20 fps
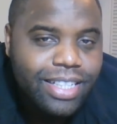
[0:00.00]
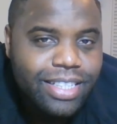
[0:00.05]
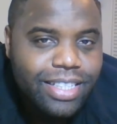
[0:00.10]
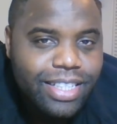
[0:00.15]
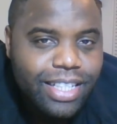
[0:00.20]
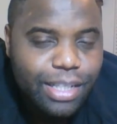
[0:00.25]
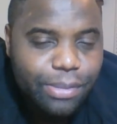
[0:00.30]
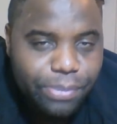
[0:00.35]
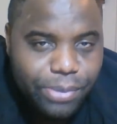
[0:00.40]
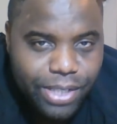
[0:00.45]

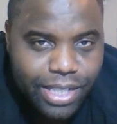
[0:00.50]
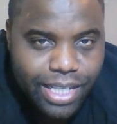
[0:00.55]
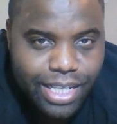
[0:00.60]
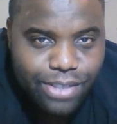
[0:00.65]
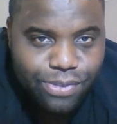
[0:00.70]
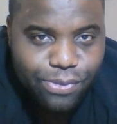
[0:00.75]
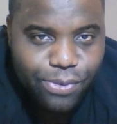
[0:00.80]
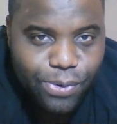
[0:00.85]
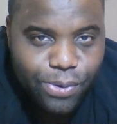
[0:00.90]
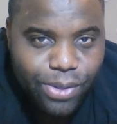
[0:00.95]
to the
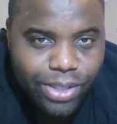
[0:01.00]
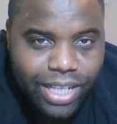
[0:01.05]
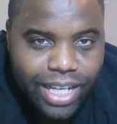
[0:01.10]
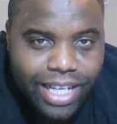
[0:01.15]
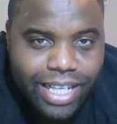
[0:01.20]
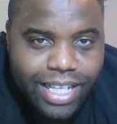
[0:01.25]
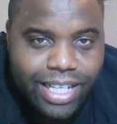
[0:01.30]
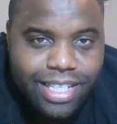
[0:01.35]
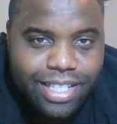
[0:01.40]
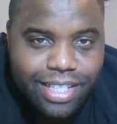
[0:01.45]
PS4,
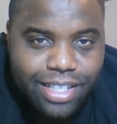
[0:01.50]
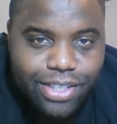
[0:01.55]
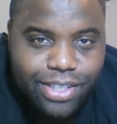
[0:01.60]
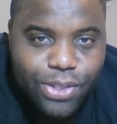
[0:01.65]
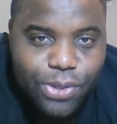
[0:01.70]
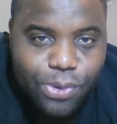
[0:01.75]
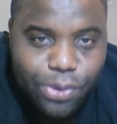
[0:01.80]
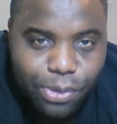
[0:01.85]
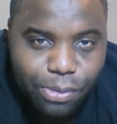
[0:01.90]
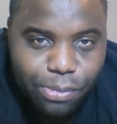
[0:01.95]
that is
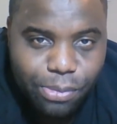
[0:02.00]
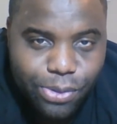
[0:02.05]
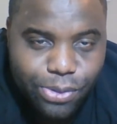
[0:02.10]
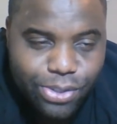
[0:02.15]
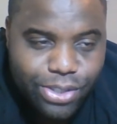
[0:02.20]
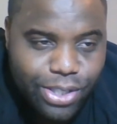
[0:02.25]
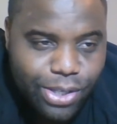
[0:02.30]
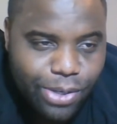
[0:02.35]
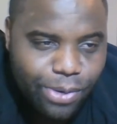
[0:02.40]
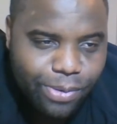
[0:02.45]

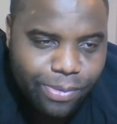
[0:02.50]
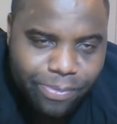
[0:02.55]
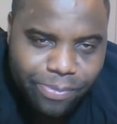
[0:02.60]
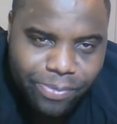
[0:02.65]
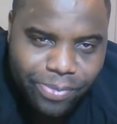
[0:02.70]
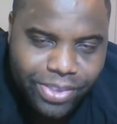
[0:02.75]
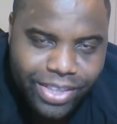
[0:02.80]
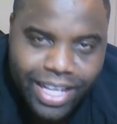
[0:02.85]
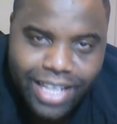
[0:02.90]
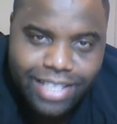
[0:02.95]
doable. So
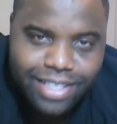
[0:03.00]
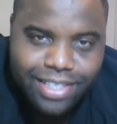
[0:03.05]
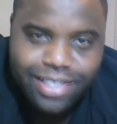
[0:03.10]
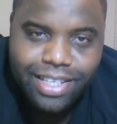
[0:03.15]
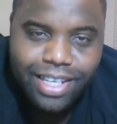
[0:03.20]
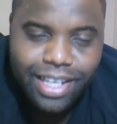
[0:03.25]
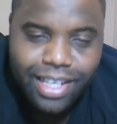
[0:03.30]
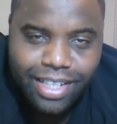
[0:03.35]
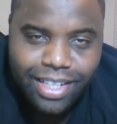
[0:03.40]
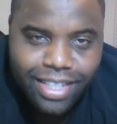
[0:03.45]
that's
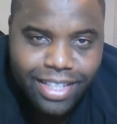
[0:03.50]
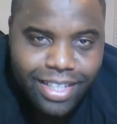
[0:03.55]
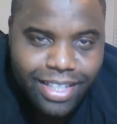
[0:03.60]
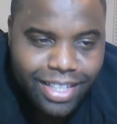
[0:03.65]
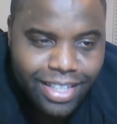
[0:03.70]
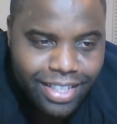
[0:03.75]
sick.